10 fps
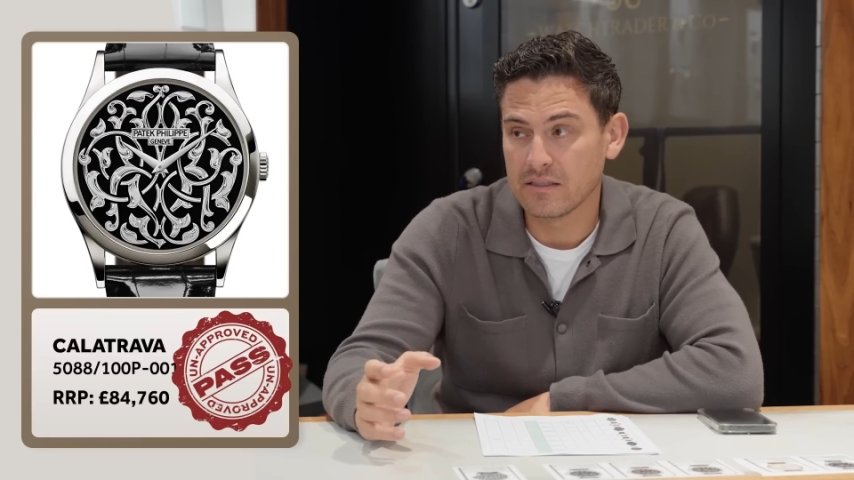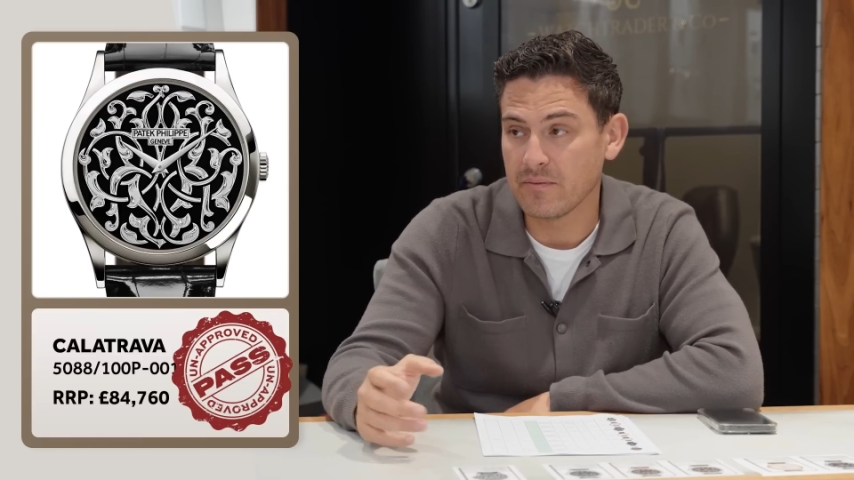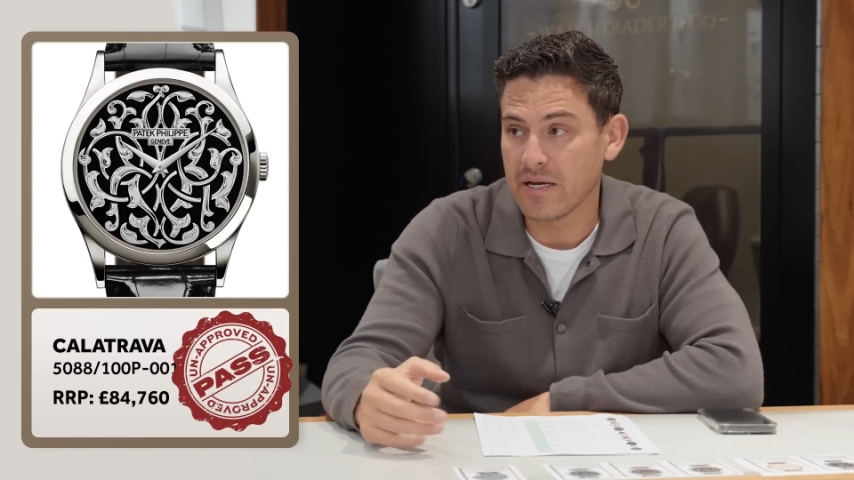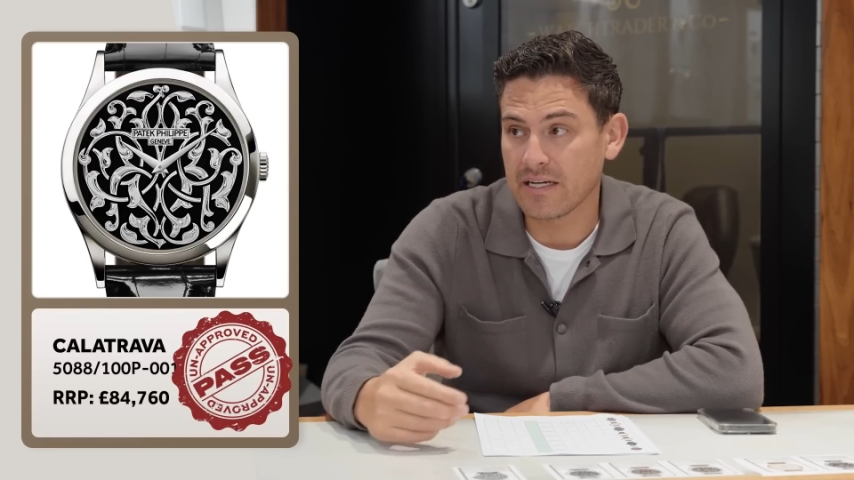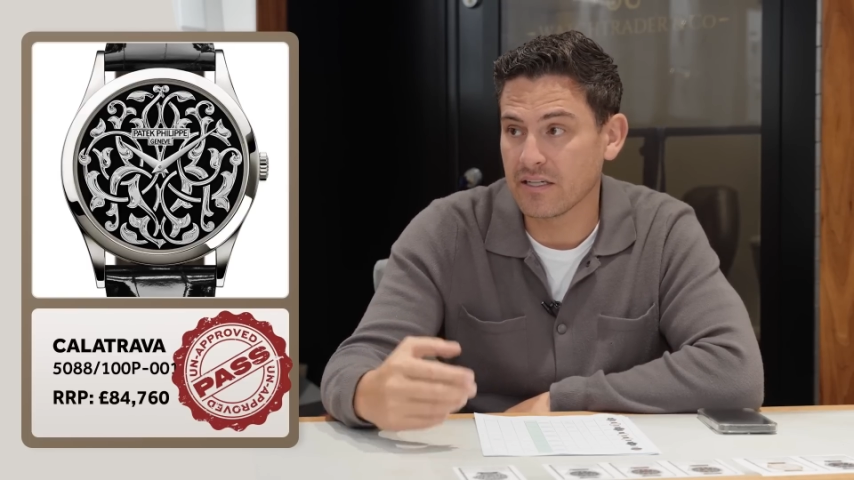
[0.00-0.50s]
to
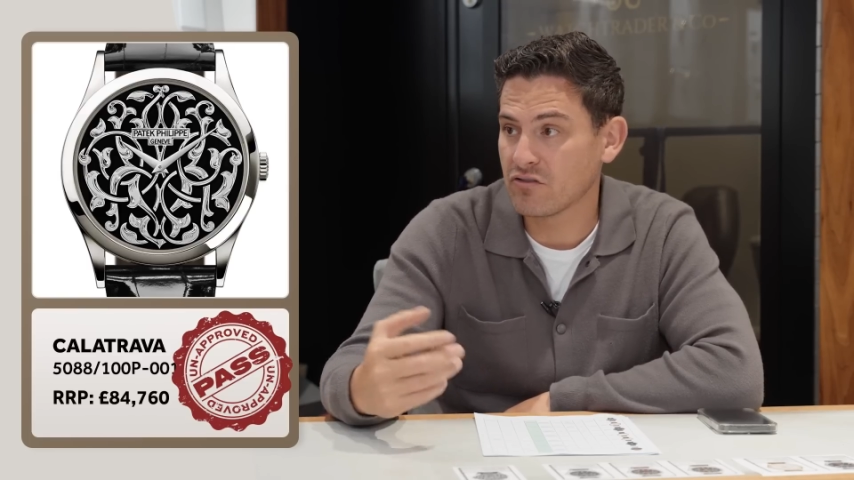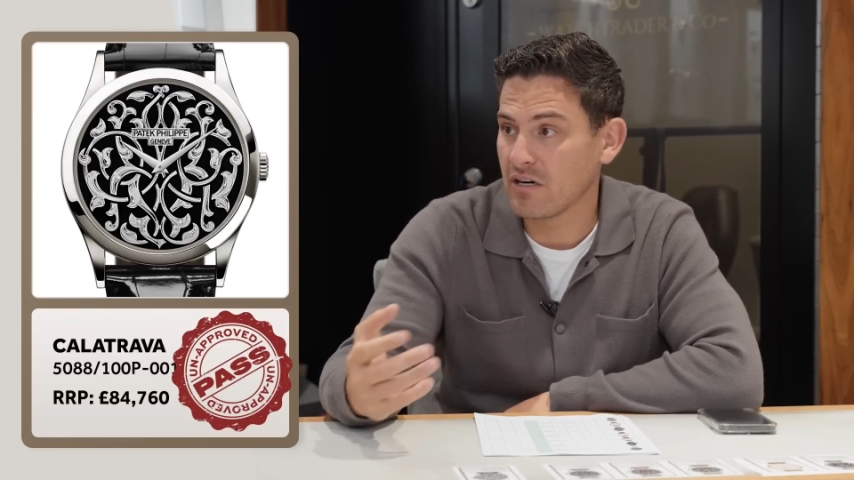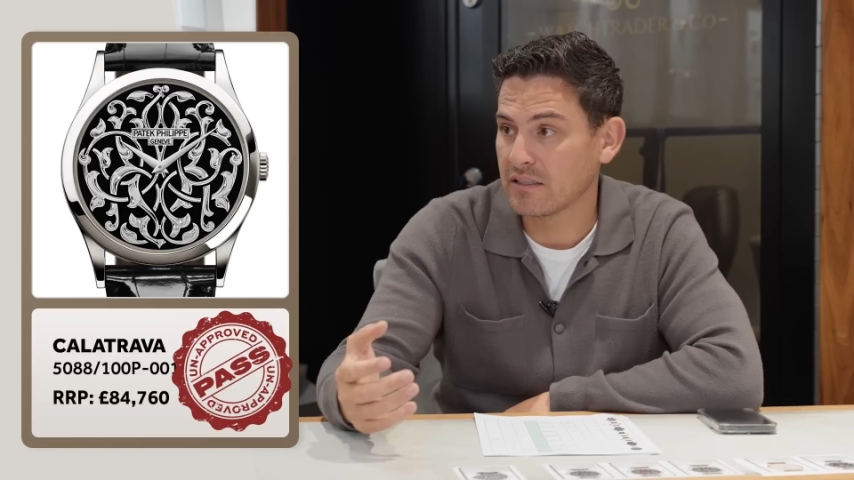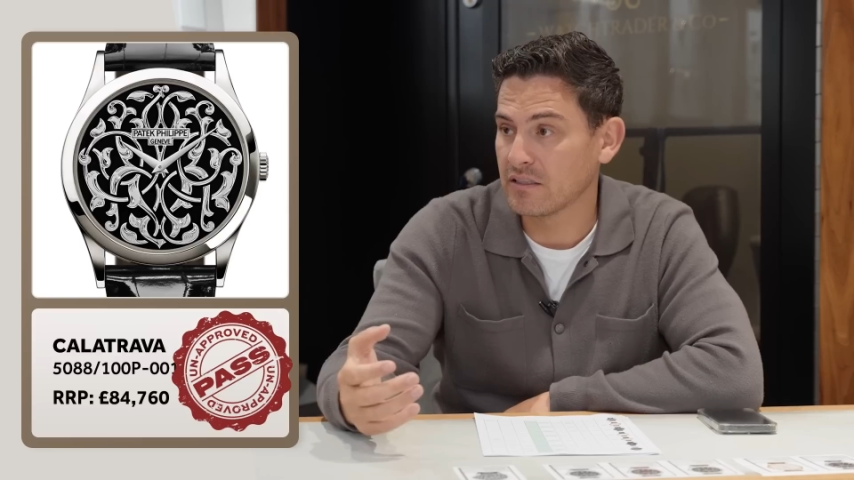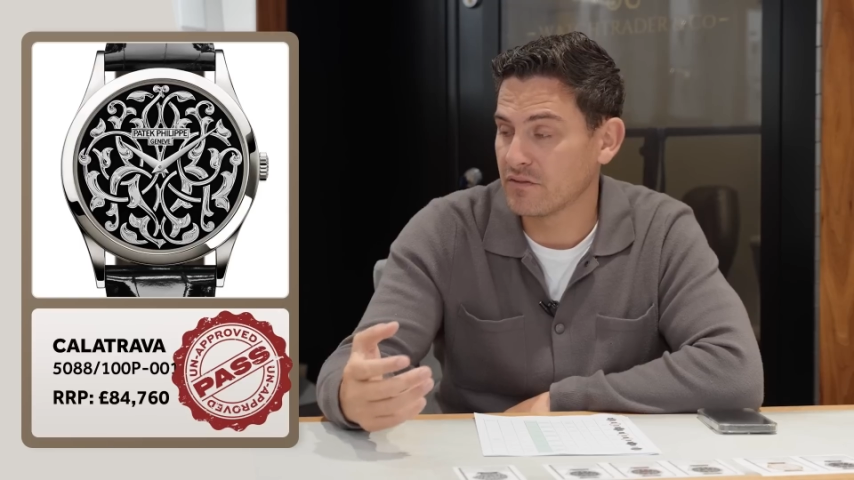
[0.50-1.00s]
make it
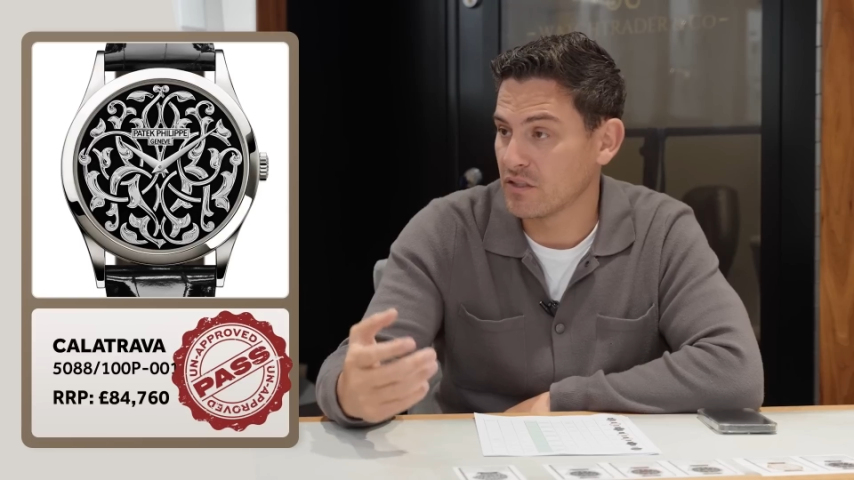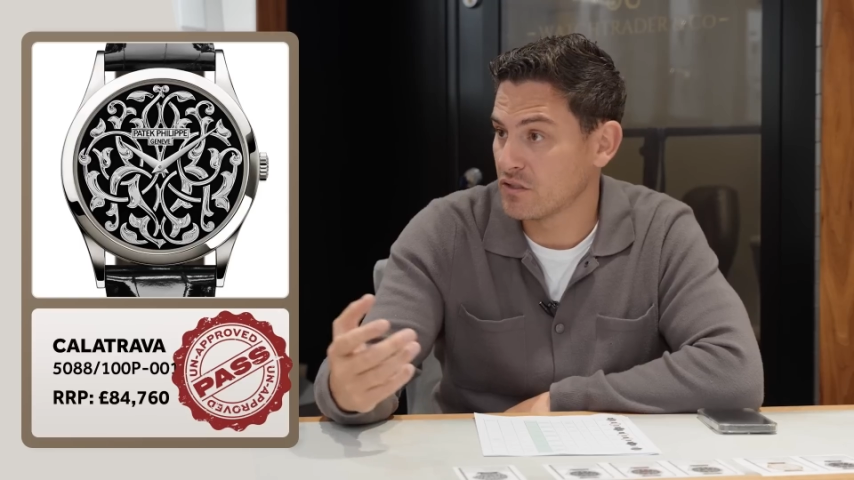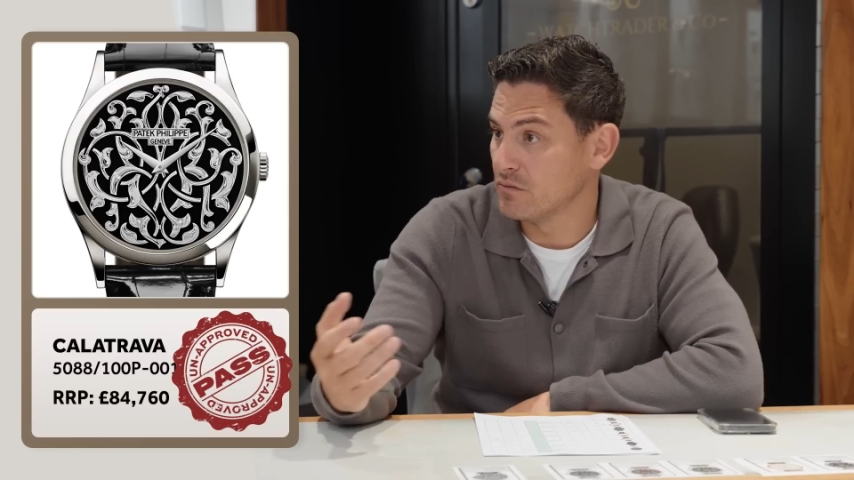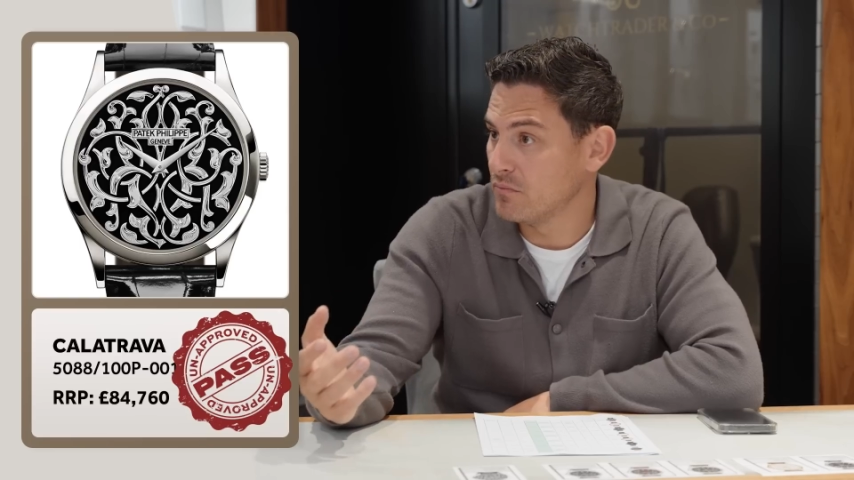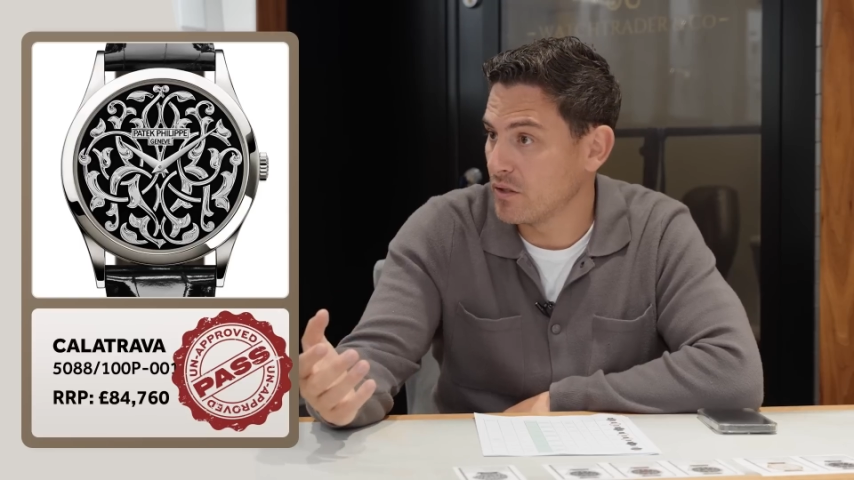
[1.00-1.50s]
attractive to
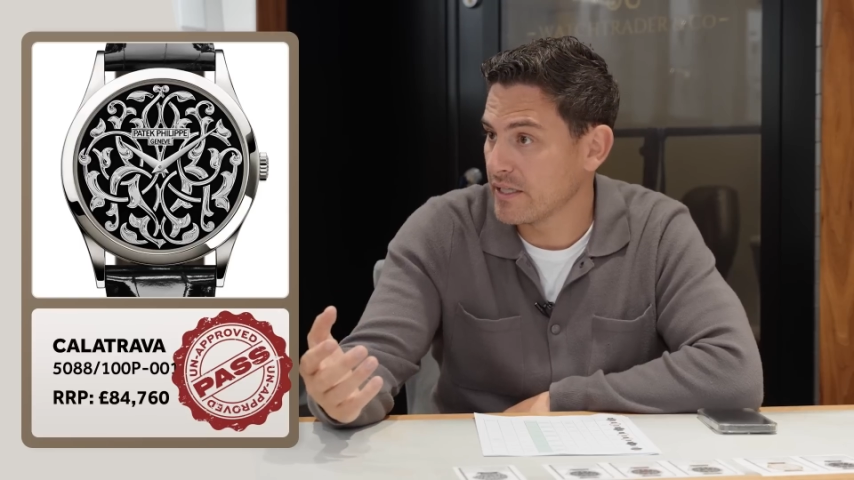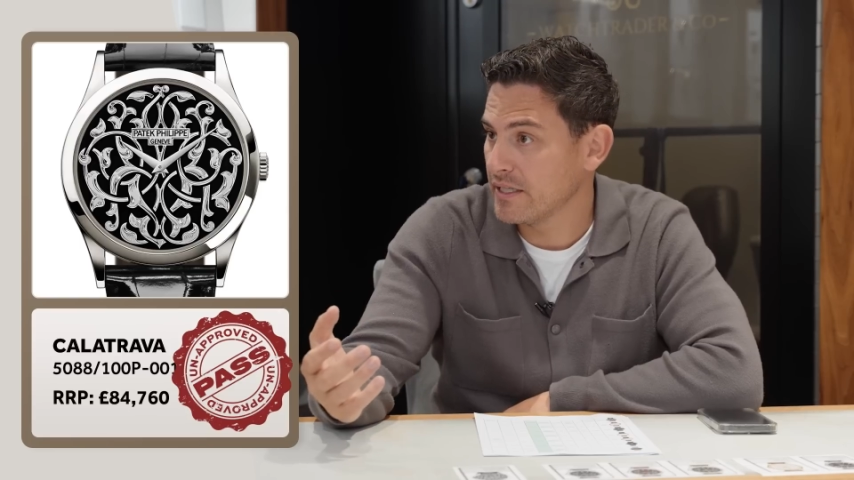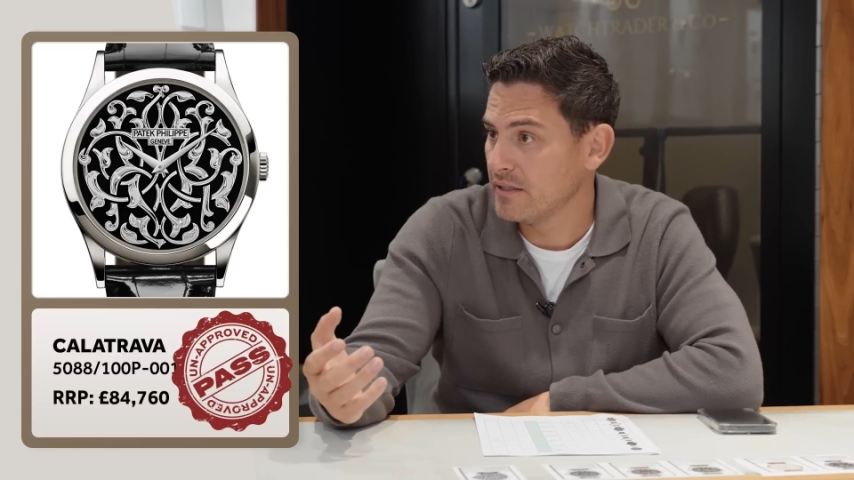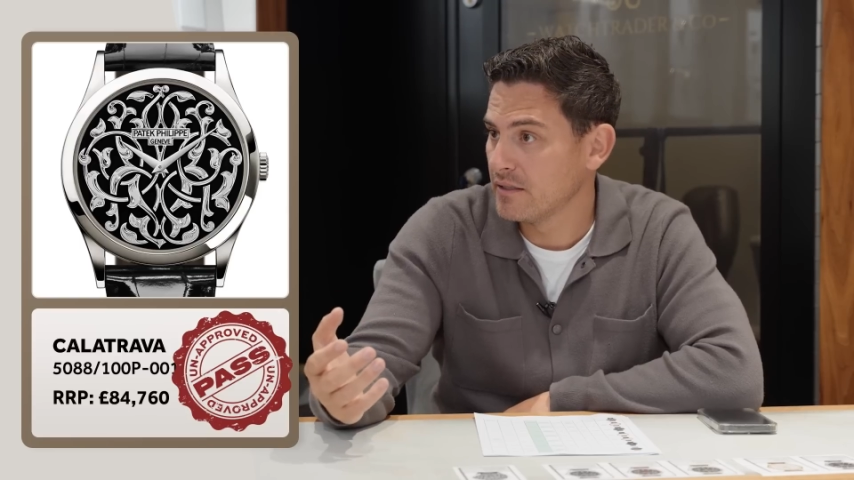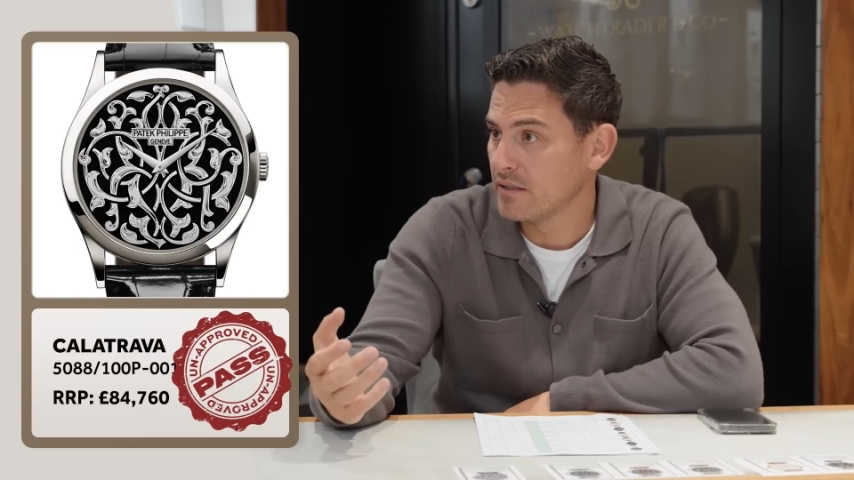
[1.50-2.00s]

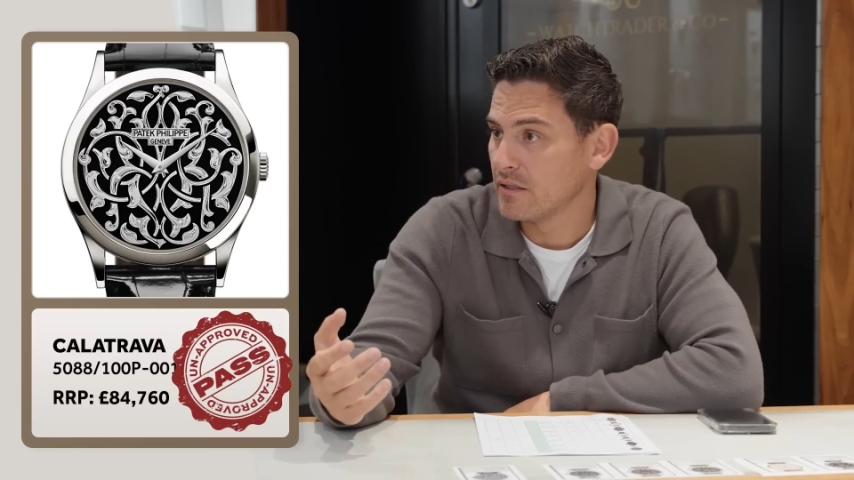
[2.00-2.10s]
somebody